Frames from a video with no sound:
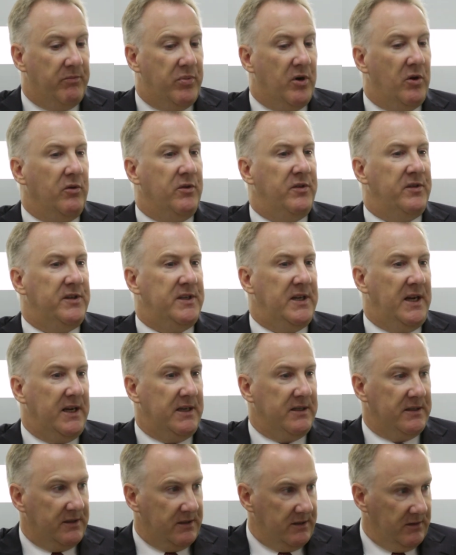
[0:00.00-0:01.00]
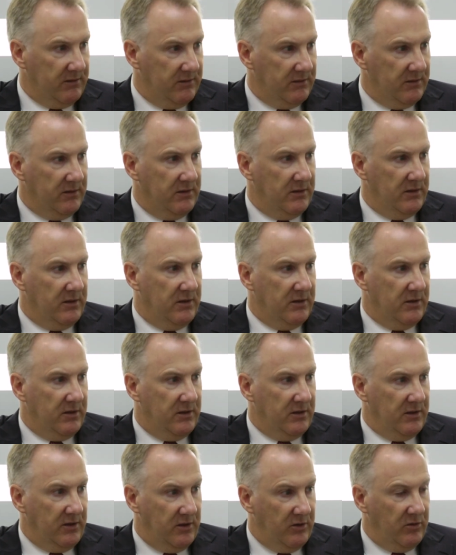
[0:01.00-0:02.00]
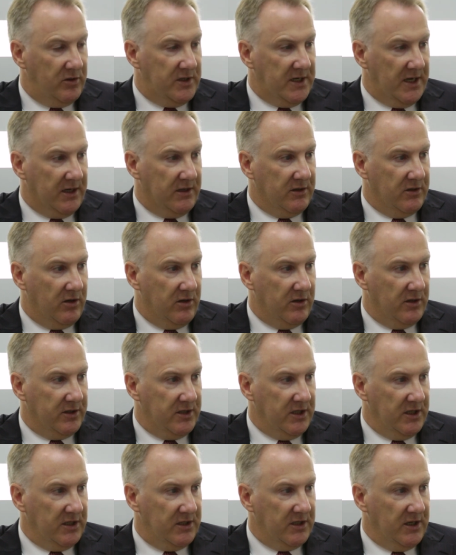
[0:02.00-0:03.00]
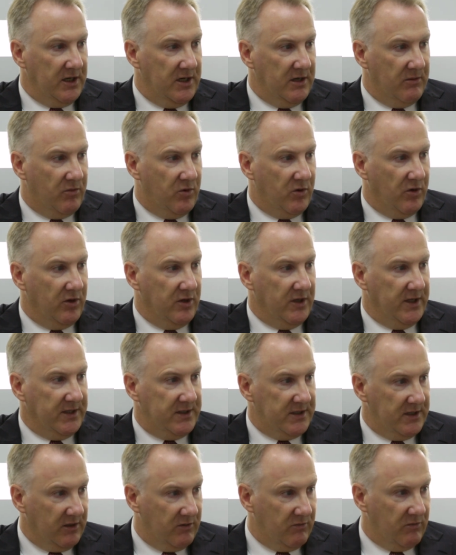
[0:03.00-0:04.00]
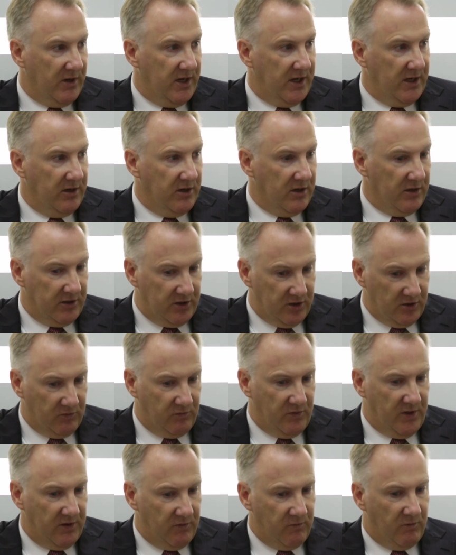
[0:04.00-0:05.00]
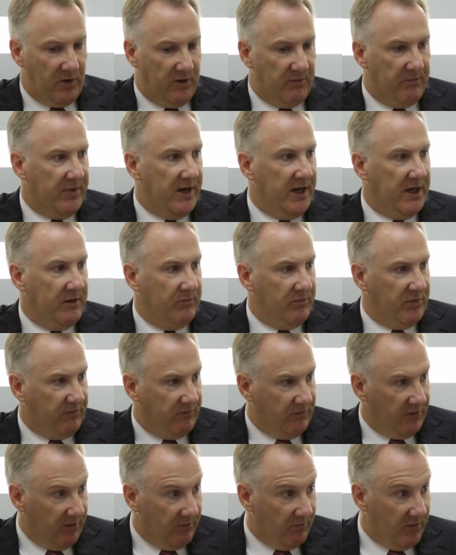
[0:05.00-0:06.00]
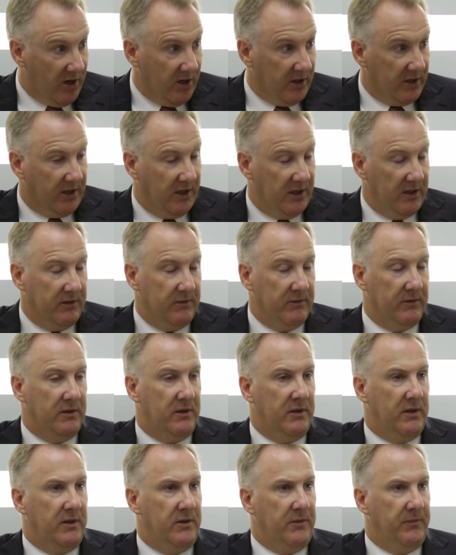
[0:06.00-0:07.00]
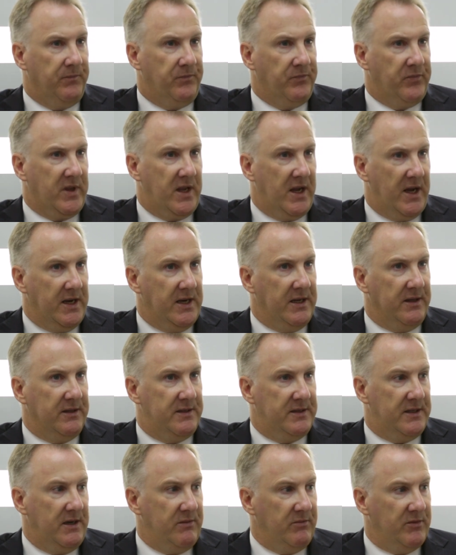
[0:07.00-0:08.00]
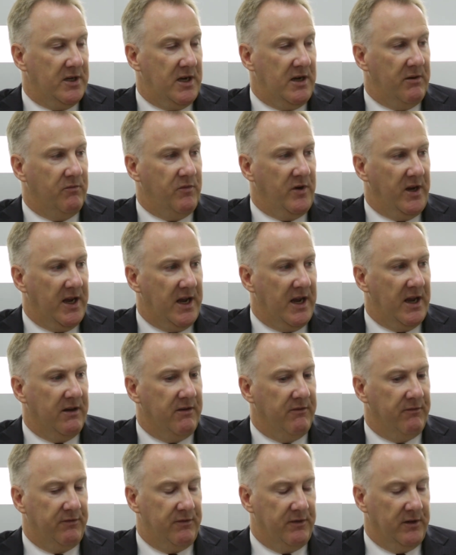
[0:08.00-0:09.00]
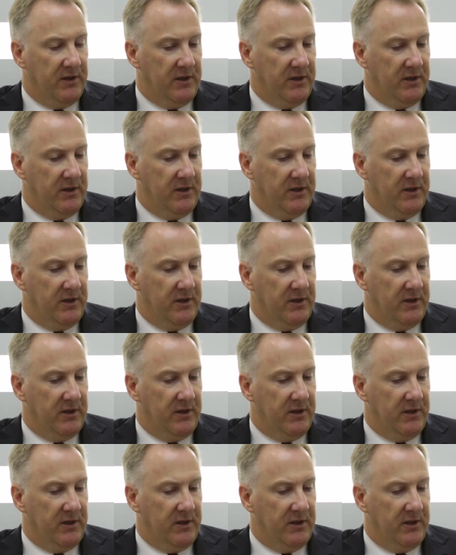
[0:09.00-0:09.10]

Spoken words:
both test new technologies in a more holistic way, not just within one bank, but for the market. And at the same time, we have